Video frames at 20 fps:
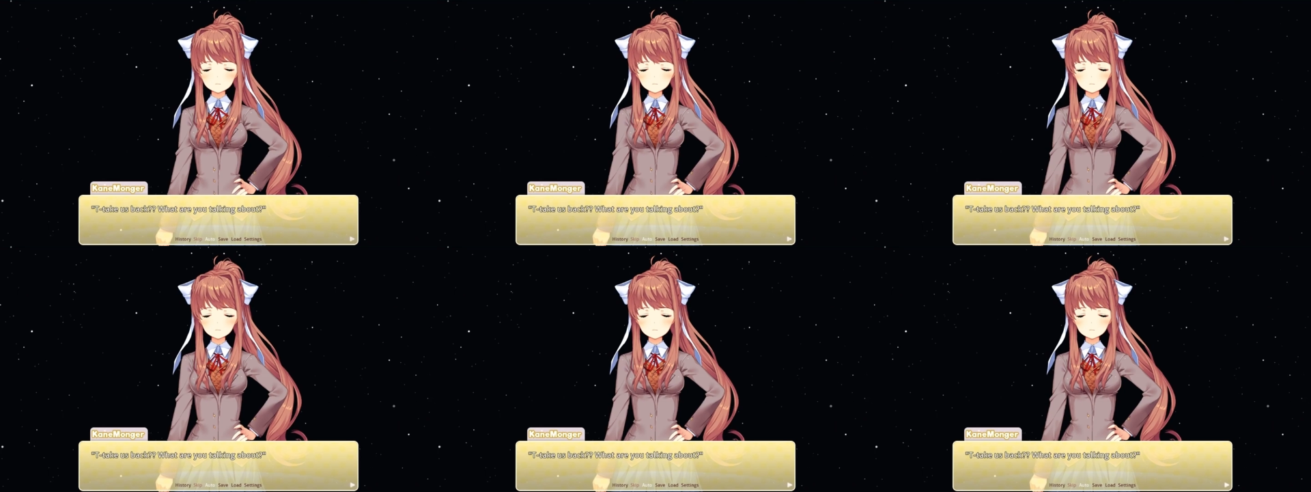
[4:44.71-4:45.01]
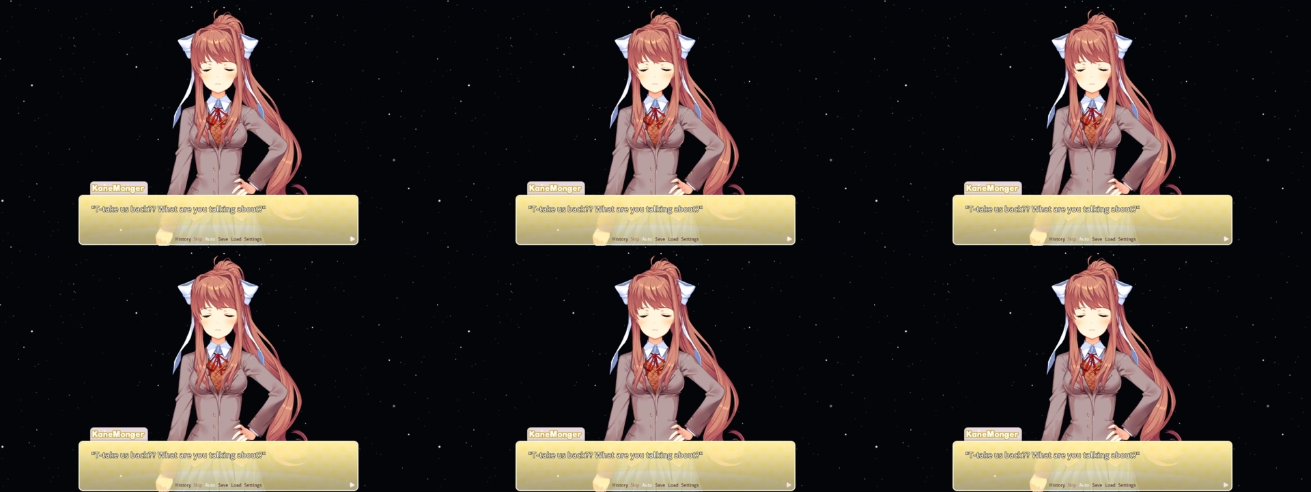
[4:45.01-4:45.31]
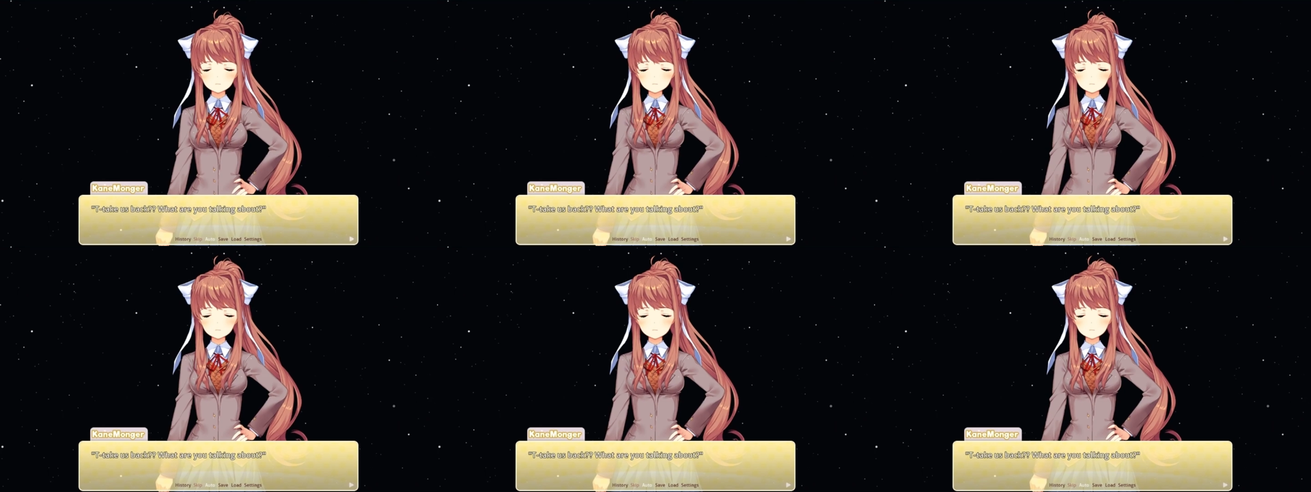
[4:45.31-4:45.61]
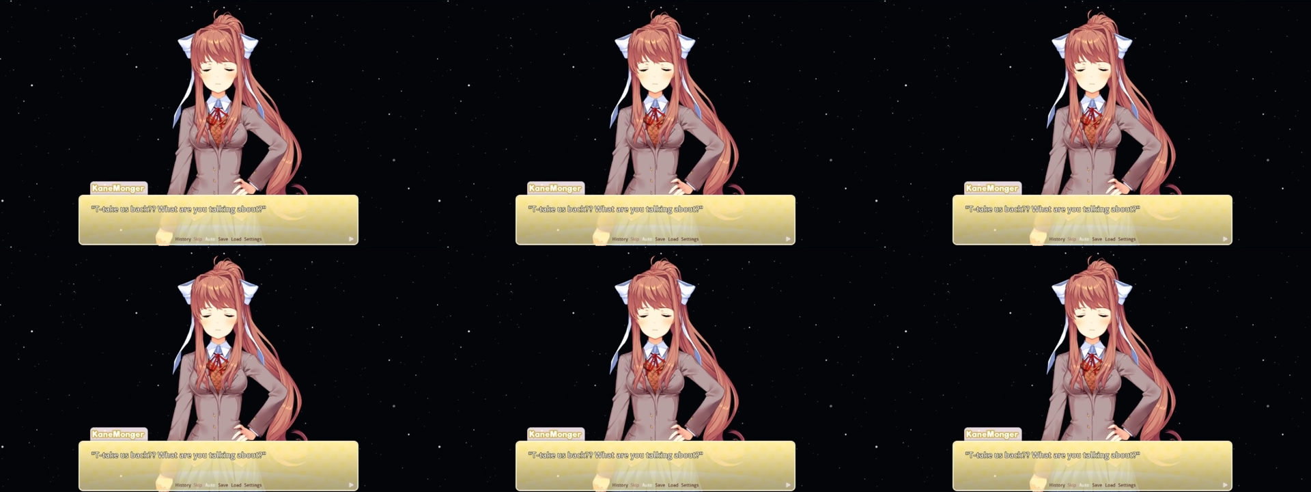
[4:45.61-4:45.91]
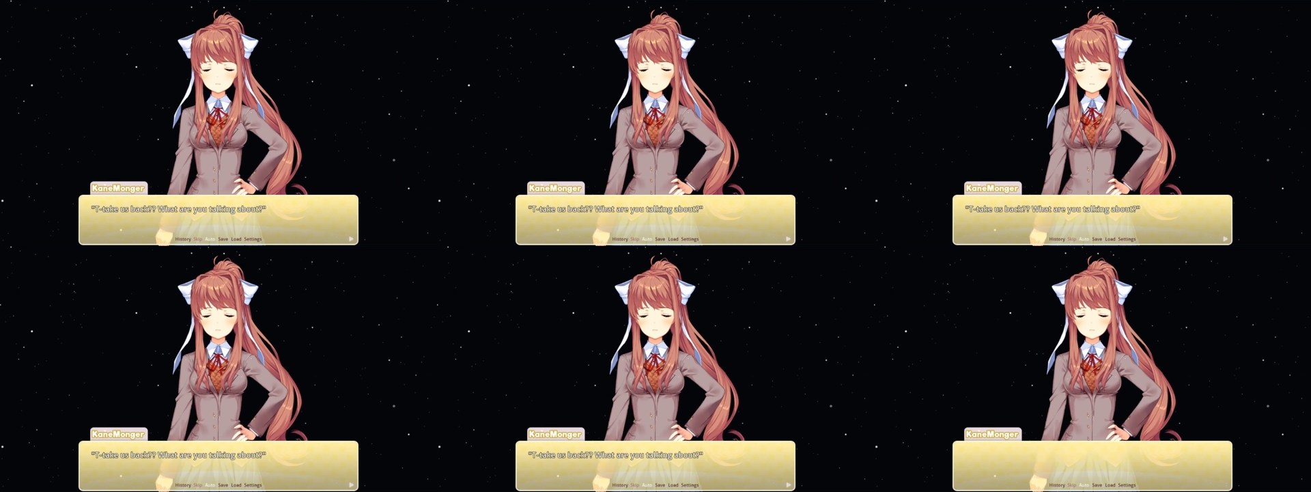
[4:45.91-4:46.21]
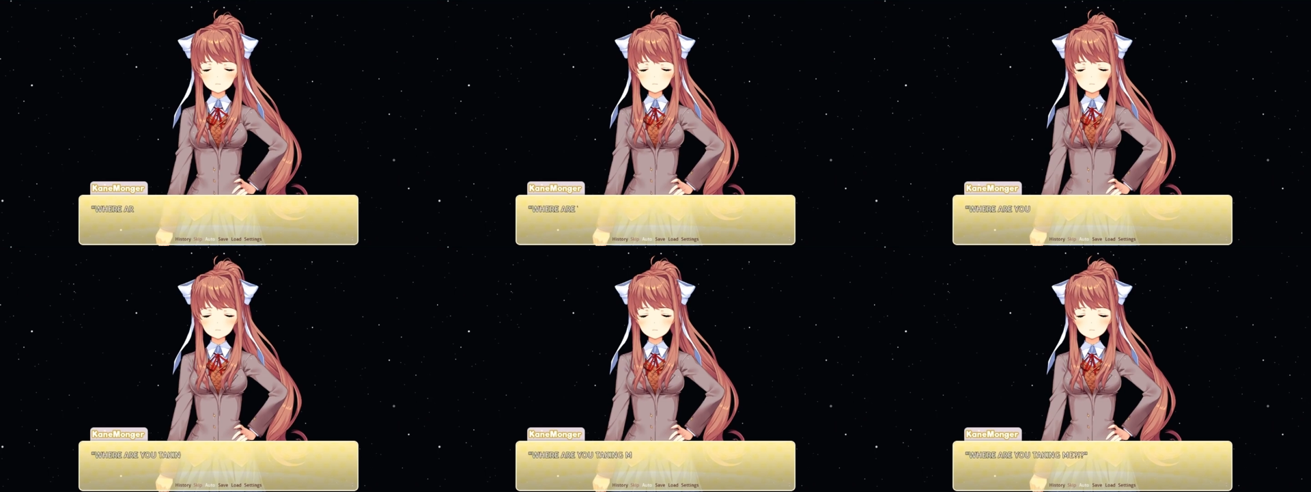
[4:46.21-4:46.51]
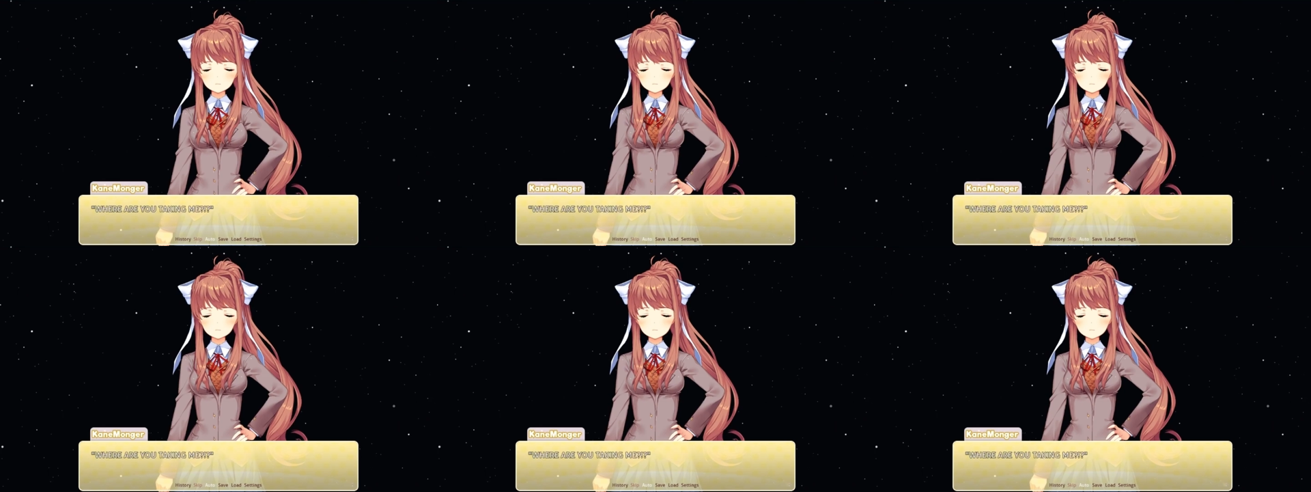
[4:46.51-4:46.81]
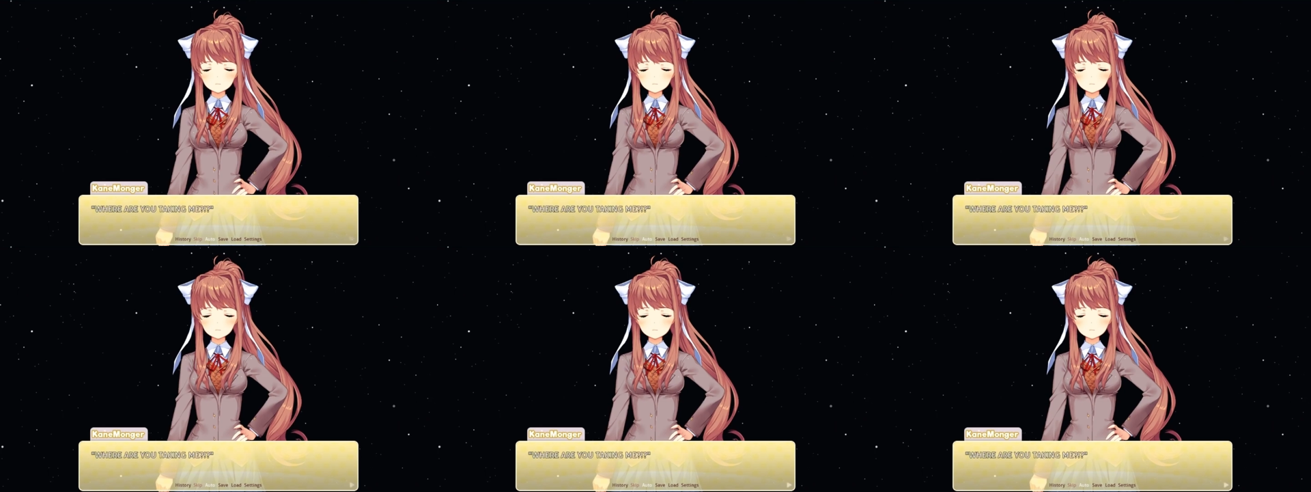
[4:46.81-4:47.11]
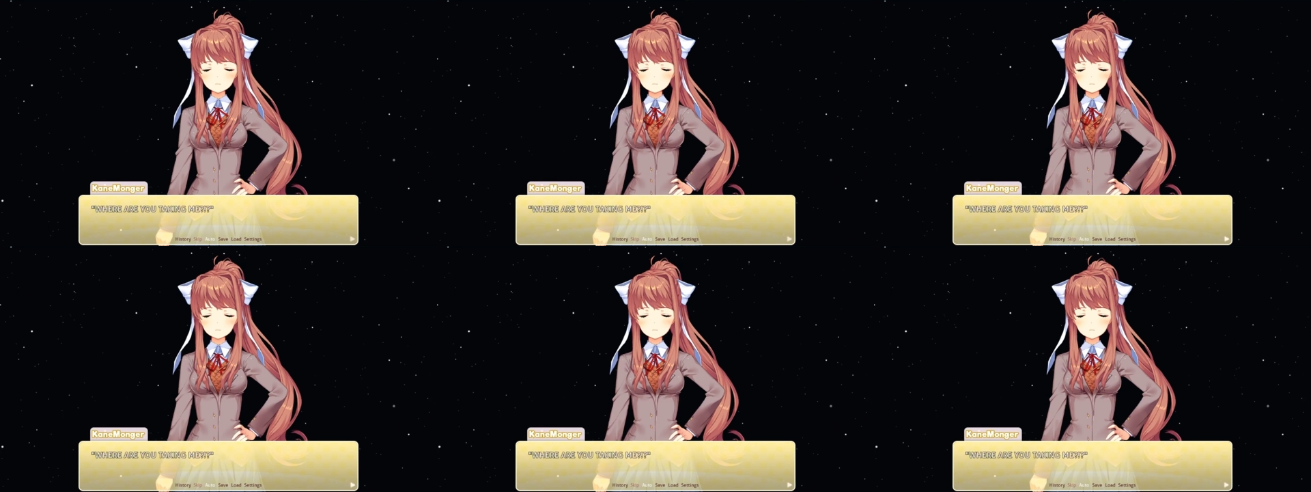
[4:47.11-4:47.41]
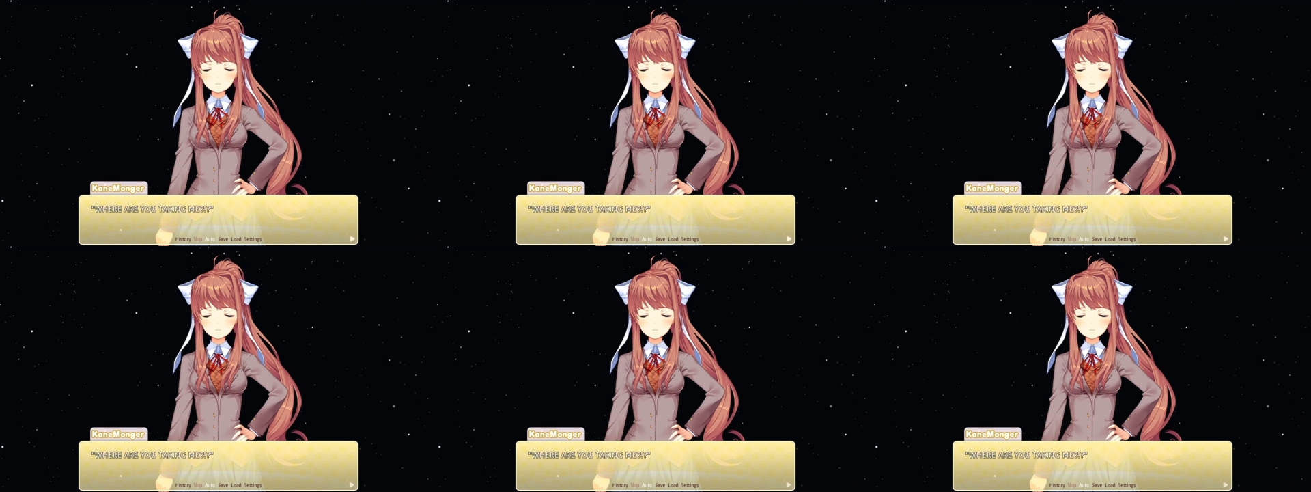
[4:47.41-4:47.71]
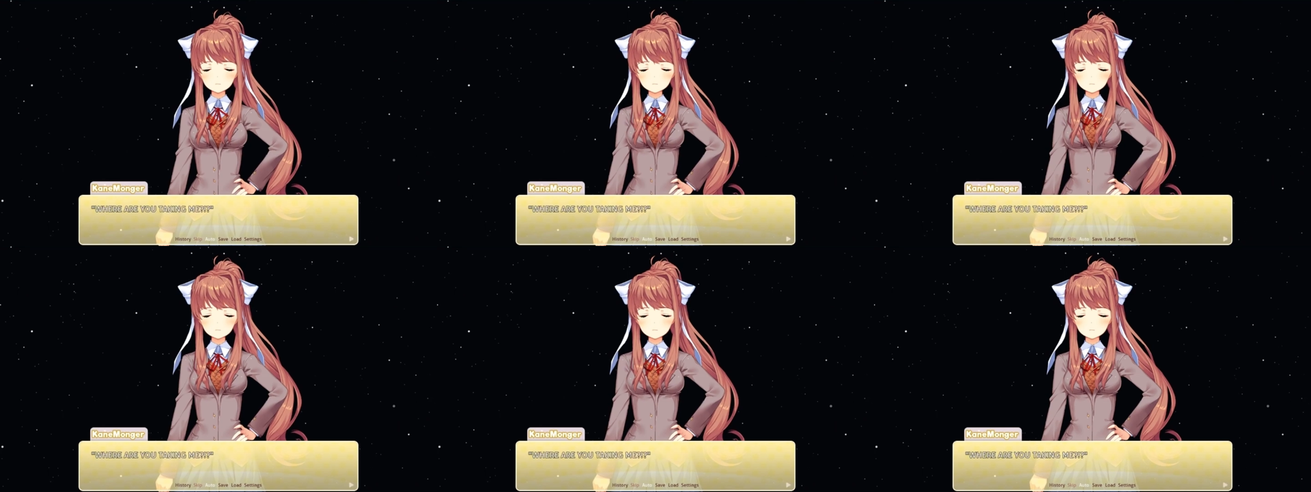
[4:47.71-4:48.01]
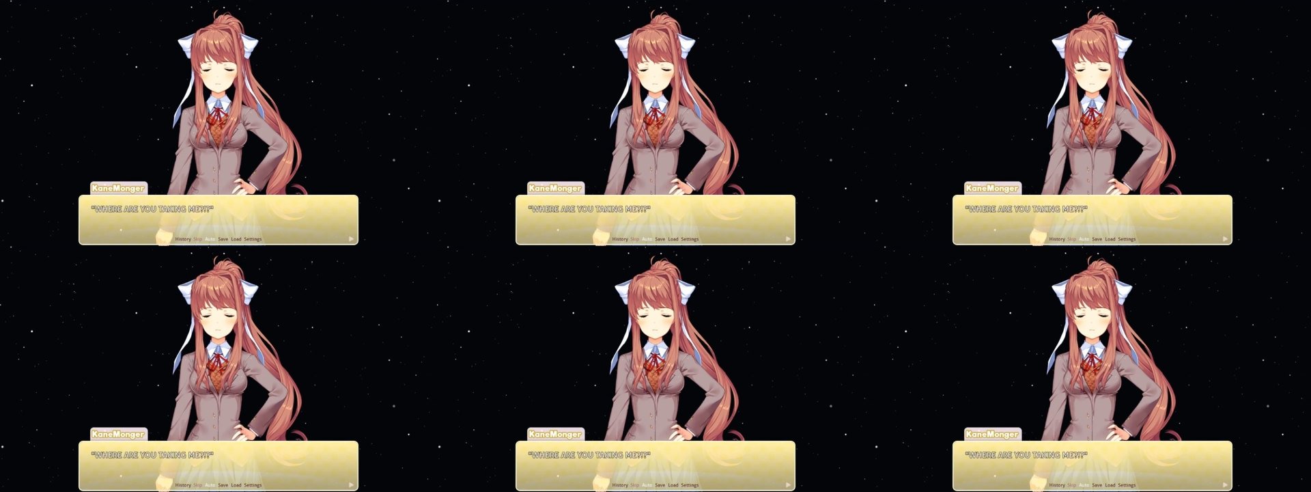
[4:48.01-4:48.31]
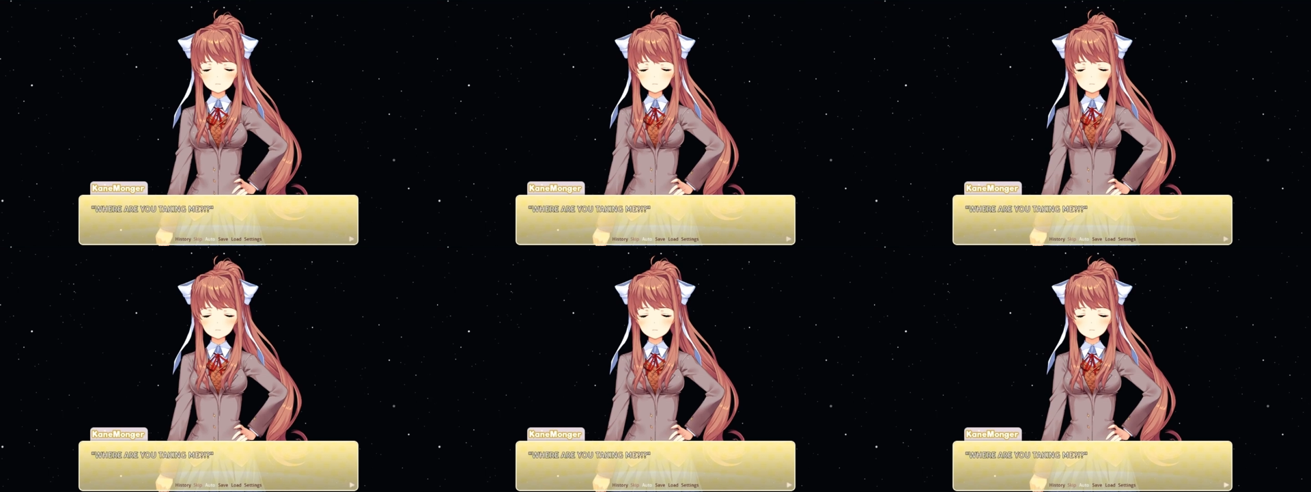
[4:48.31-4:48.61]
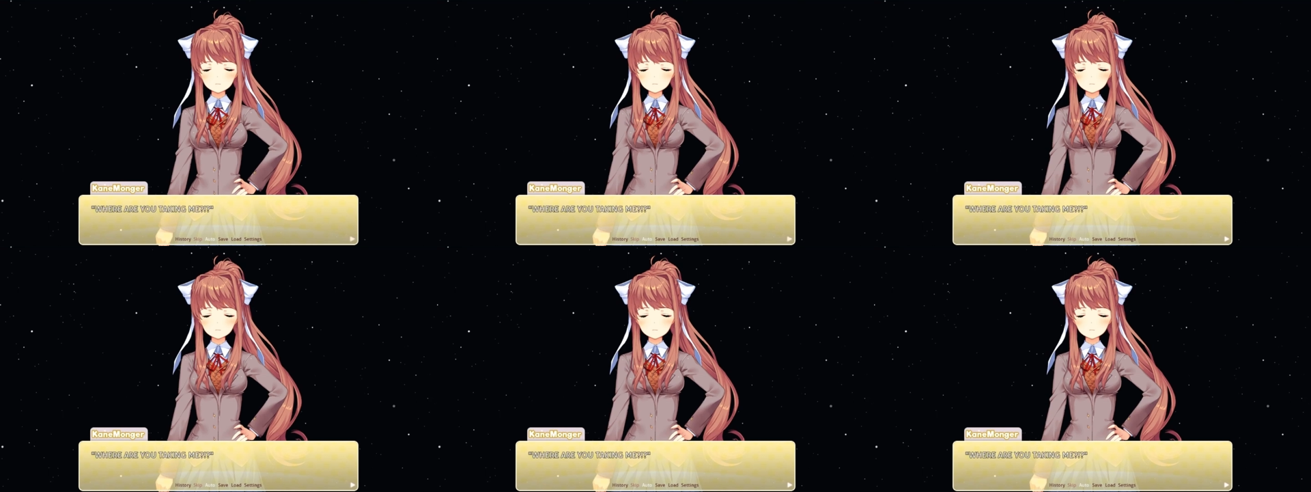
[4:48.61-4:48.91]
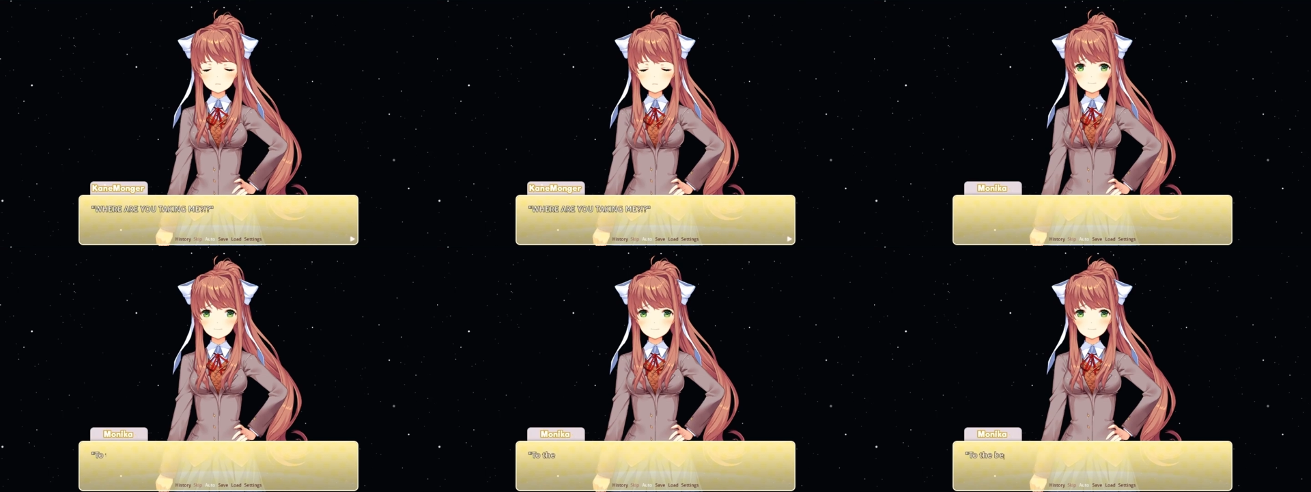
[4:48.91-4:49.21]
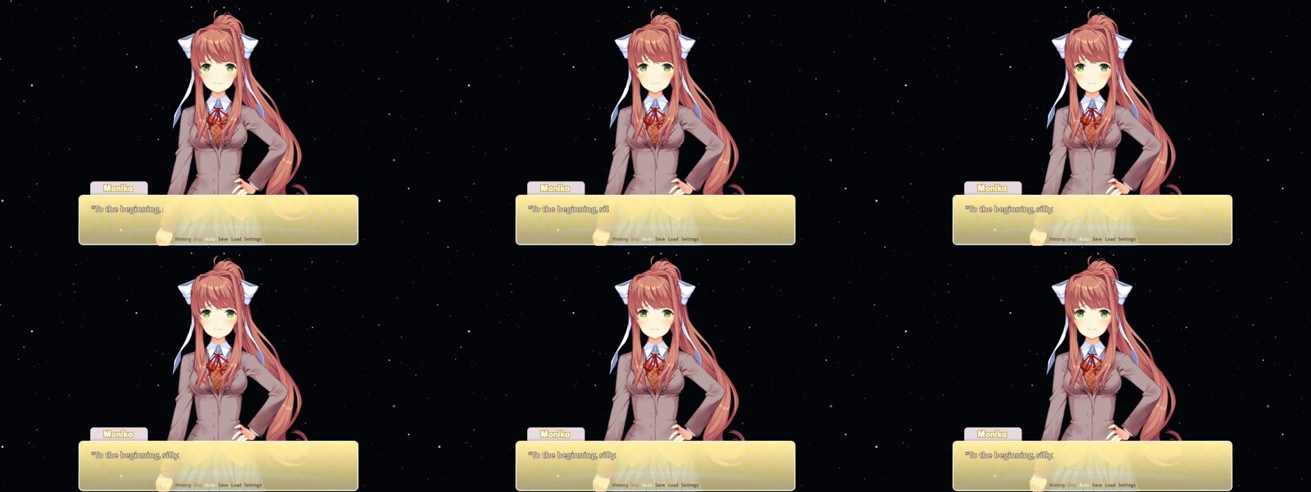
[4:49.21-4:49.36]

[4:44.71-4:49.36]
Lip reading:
(no speaker visible)